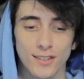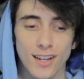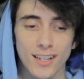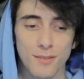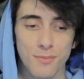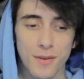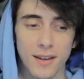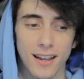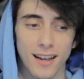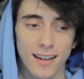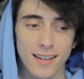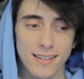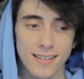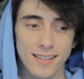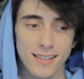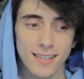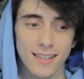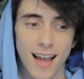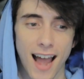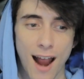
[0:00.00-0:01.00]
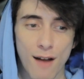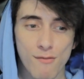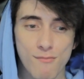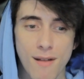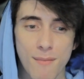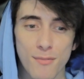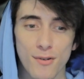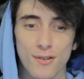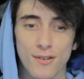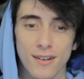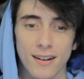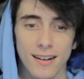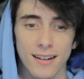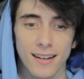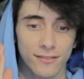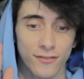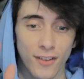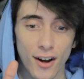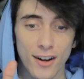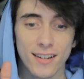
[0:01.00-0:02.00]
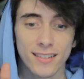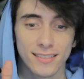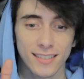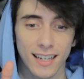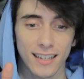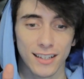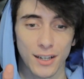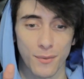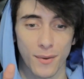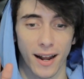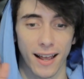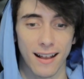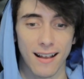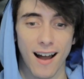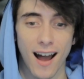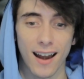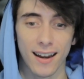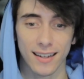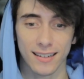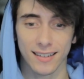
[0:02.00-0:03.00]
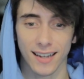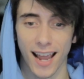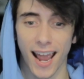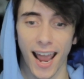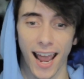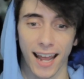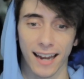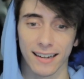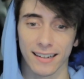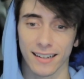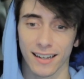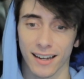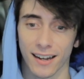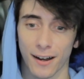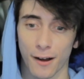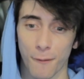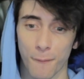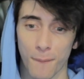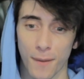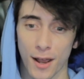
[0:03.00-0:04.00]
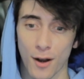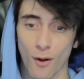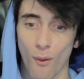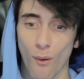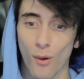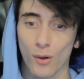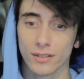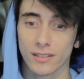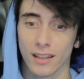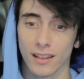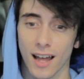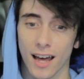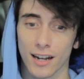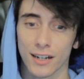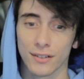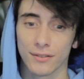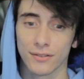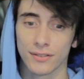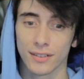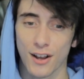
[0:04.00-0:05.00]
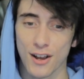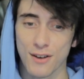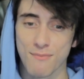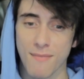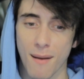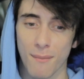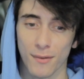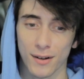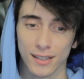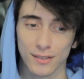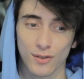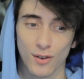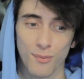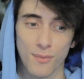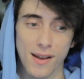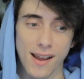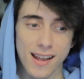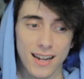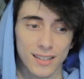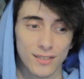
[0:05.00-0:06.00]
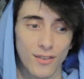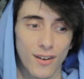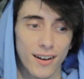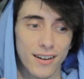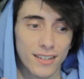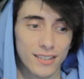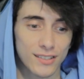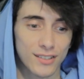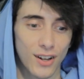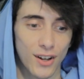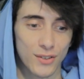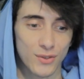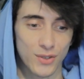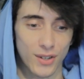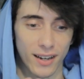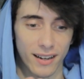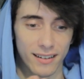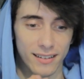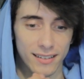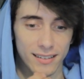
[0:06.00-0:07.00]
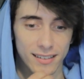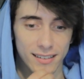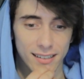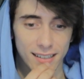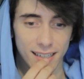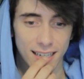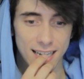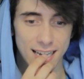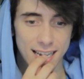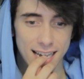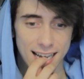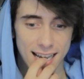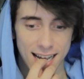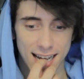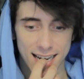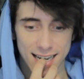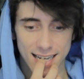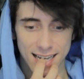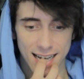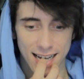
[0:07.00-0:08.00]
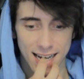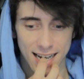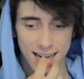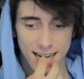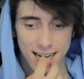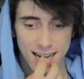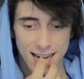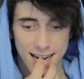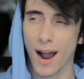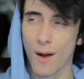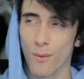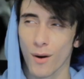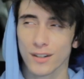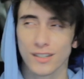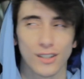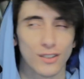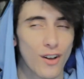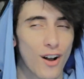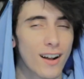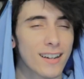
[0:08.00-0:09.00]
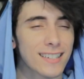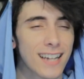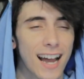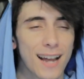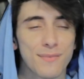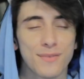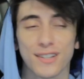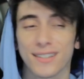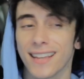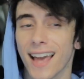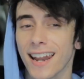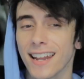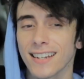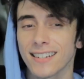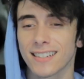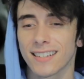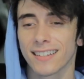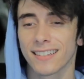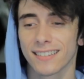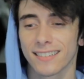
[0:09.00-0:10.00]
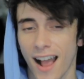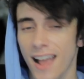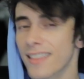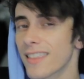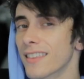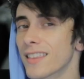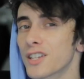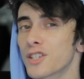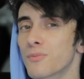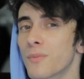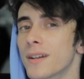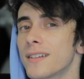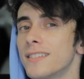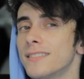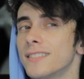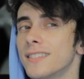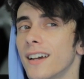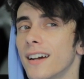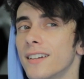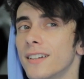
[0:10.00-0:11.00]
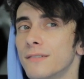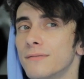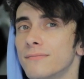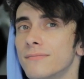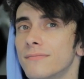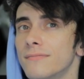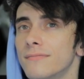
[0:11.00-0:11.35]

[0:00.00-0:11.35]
just because I remember very distinctly when I got it, and um, it holds a lot of good memories for me, and it's very nostalgic. And uh, I worked a long time to get it. I think that's my Disney item.